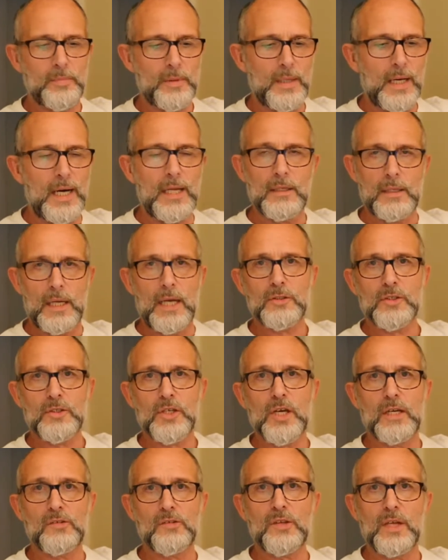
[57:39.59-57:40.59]
I'll
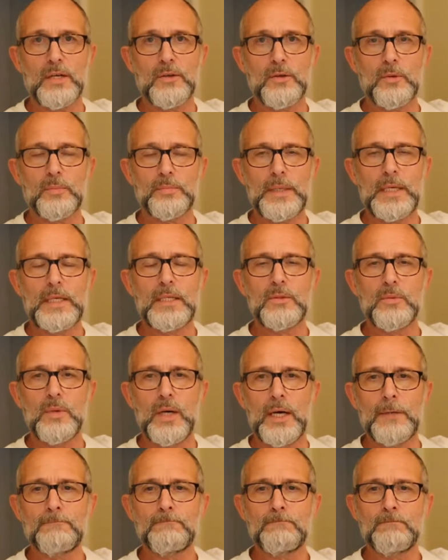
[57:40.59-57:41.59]
chase that up anyway.
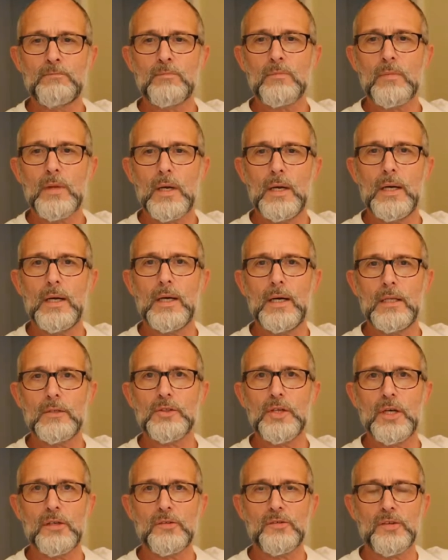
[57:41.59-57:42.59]
I'll
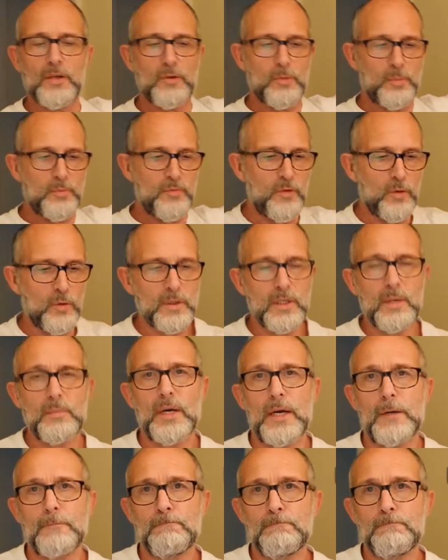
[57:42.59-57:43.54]
chase that up for you, mate.